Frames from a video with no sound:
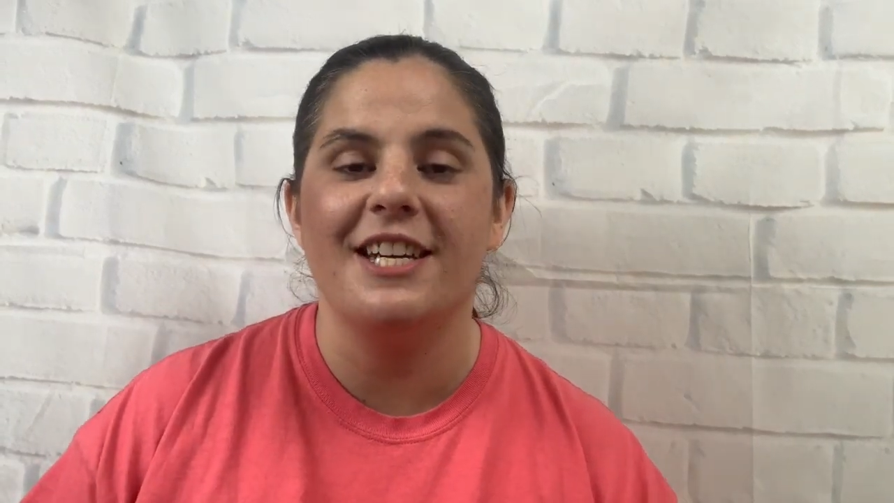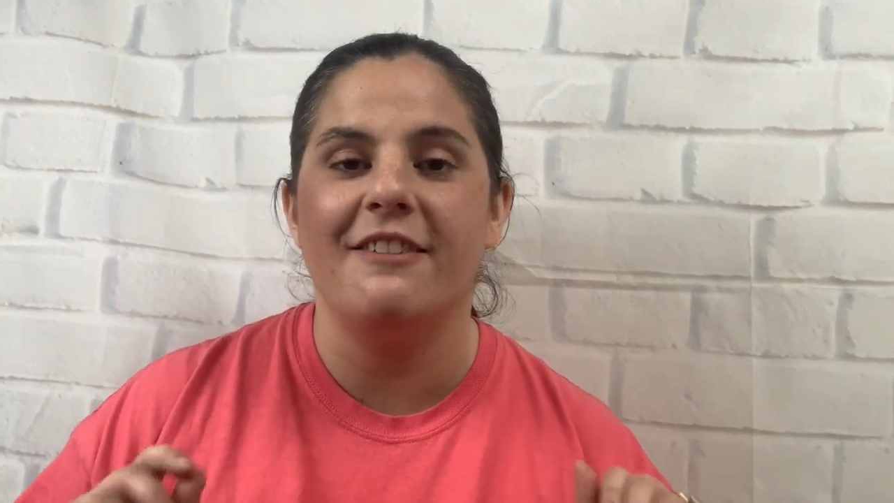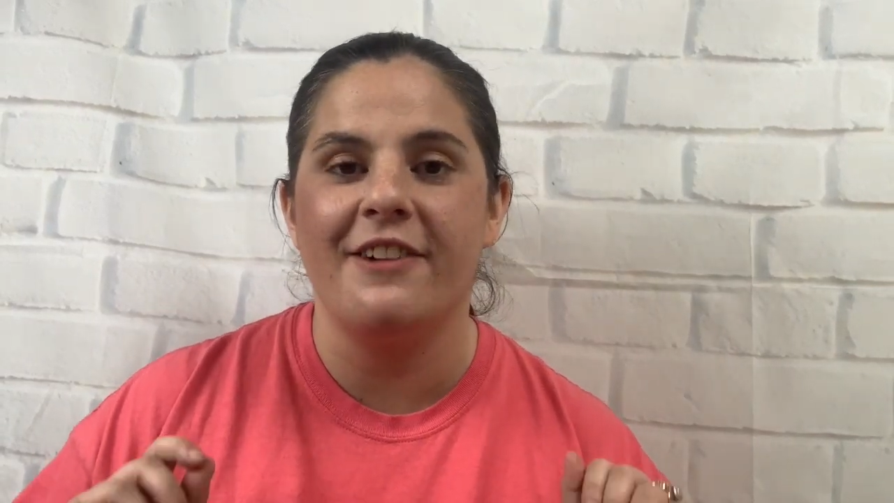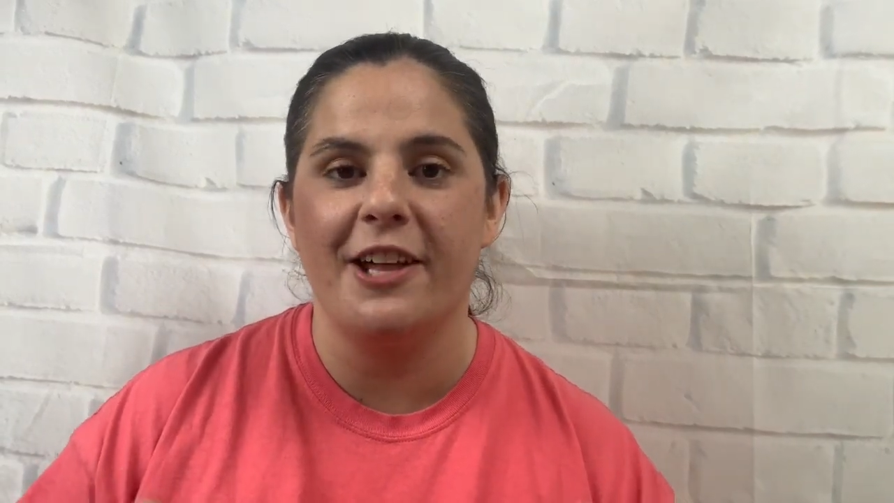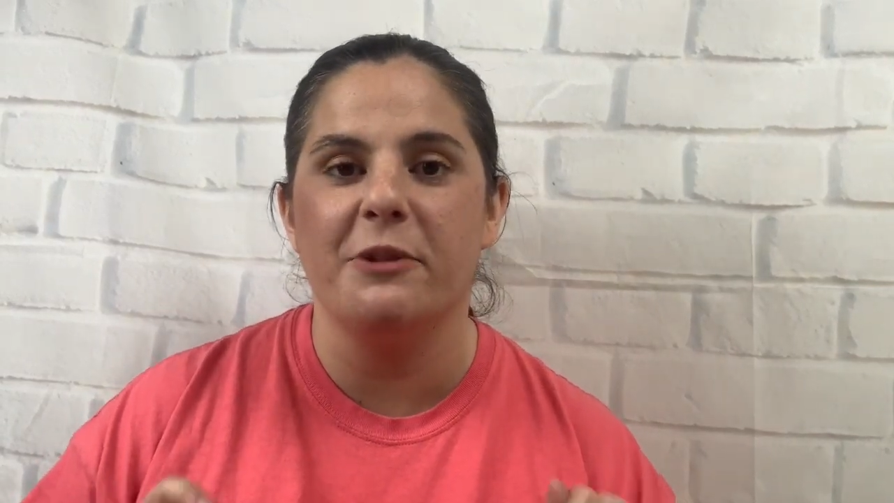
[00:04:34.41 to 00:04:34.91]

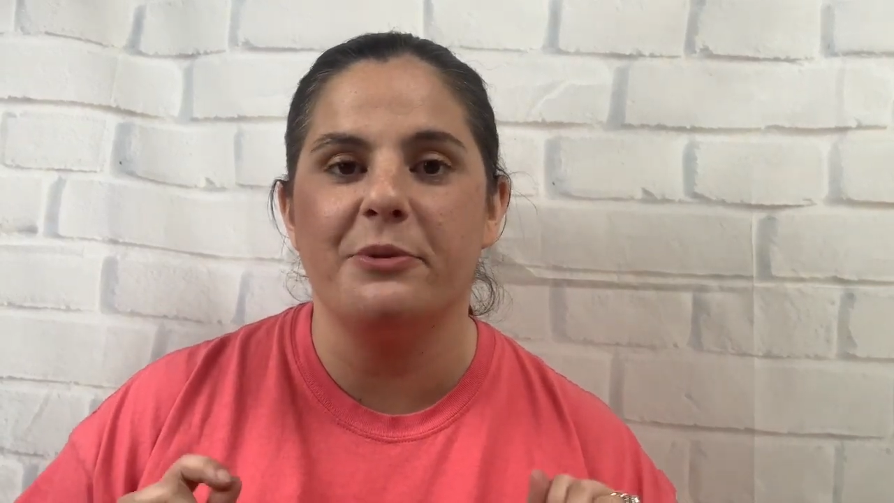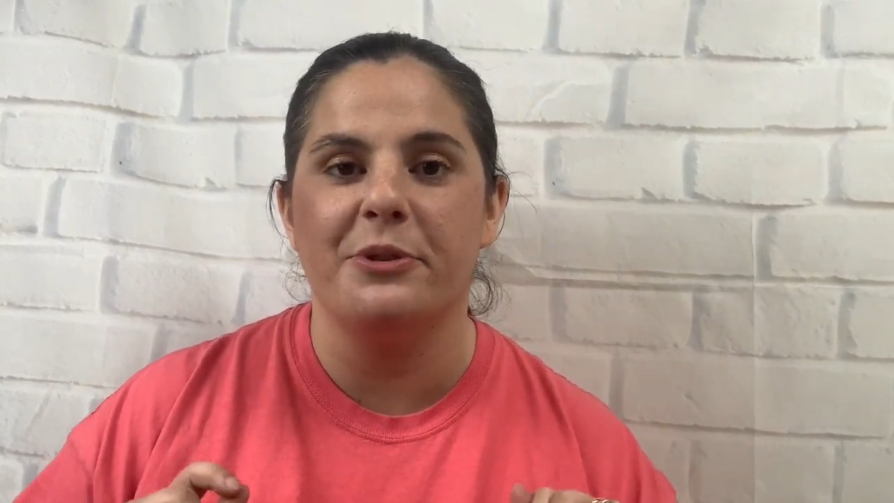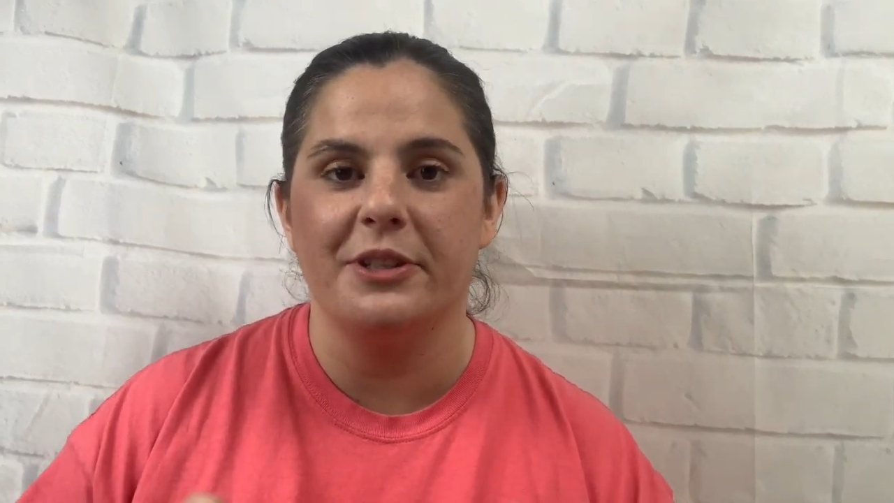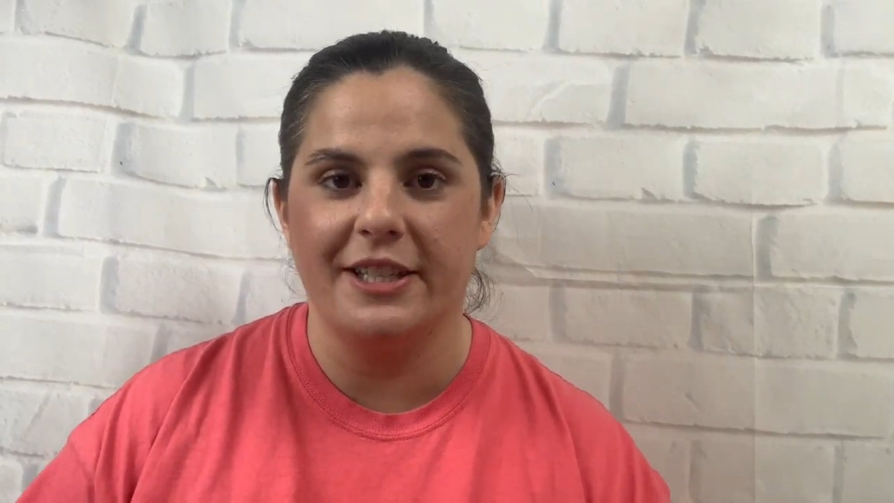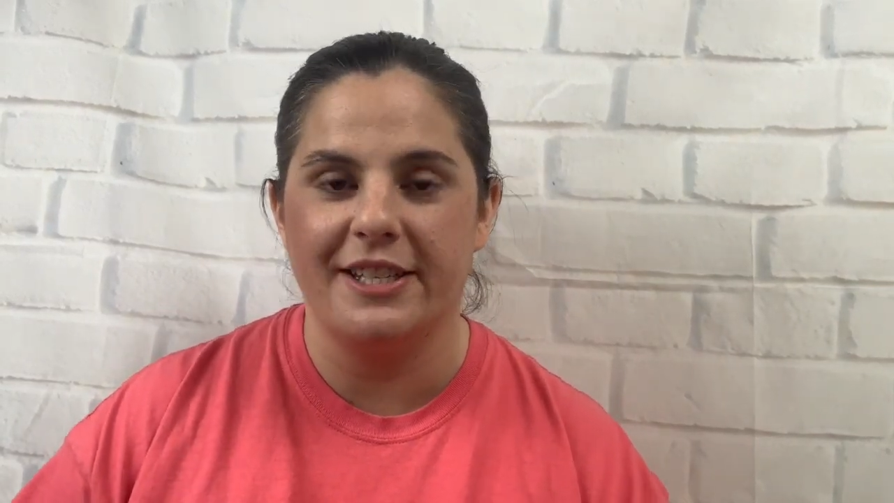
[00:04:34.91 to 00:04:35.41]

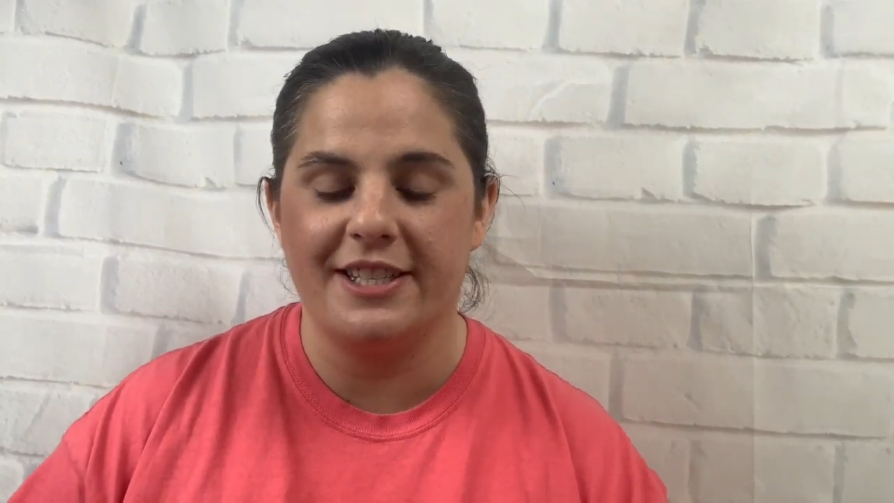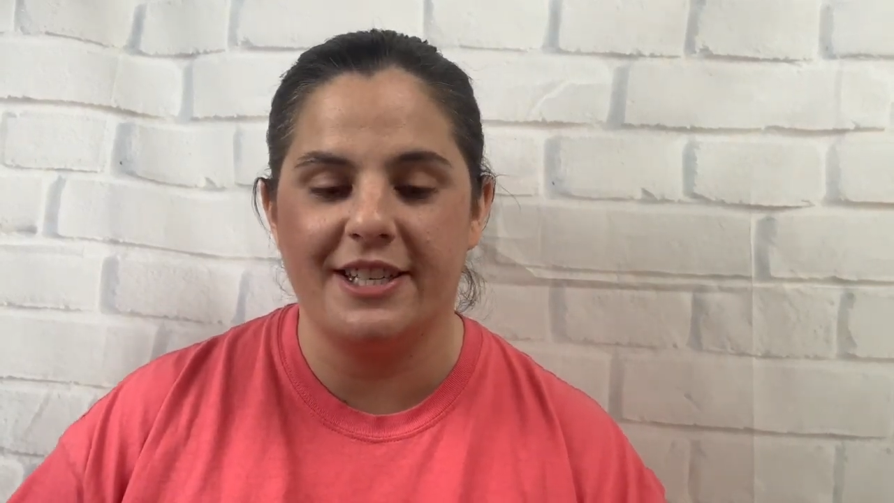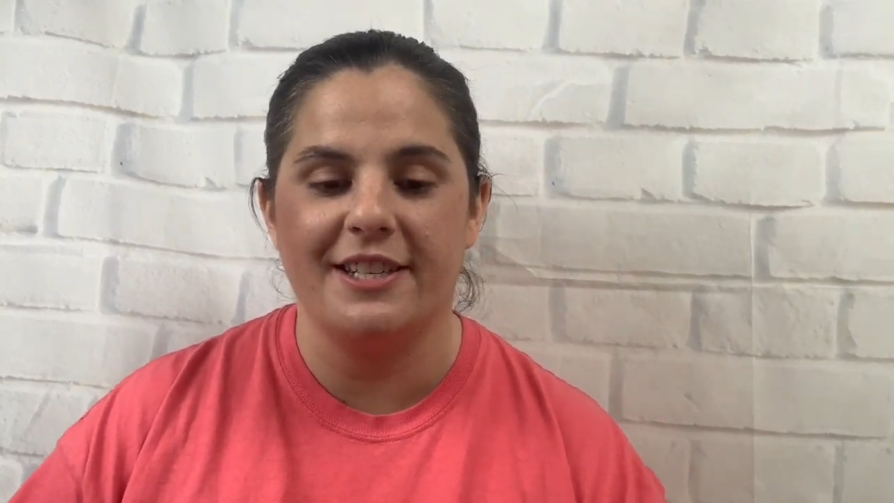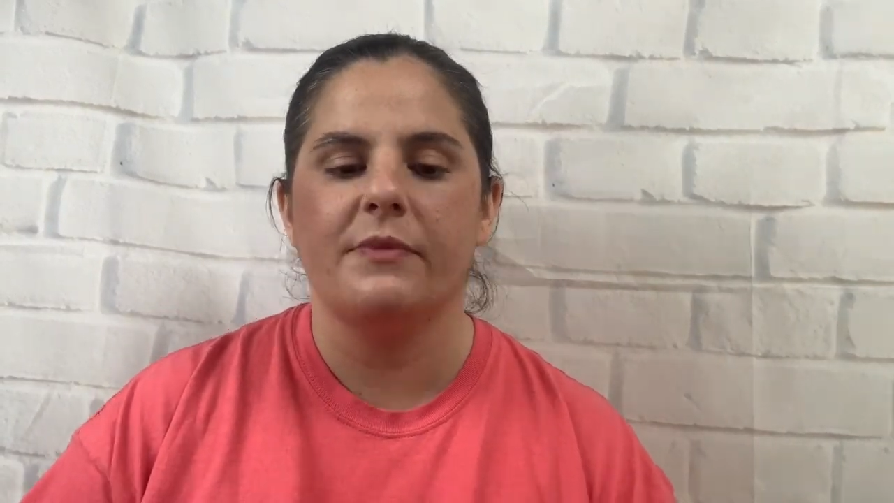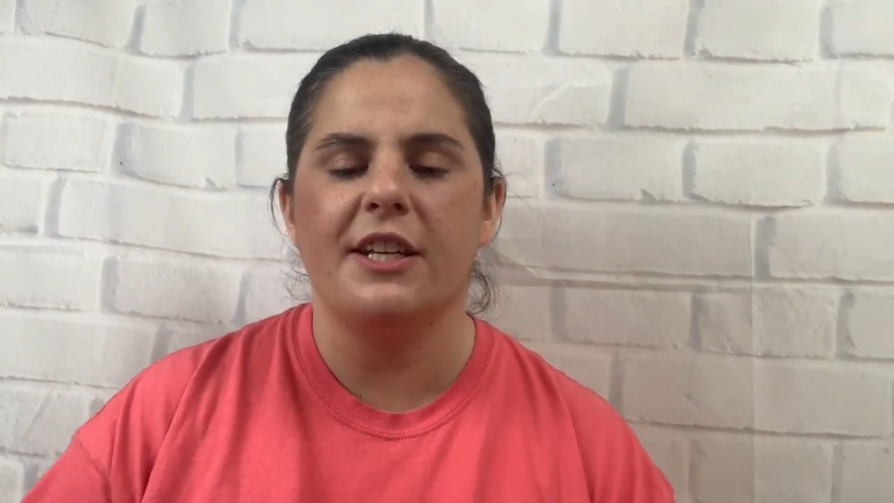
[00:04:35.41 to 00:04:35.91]
available listings.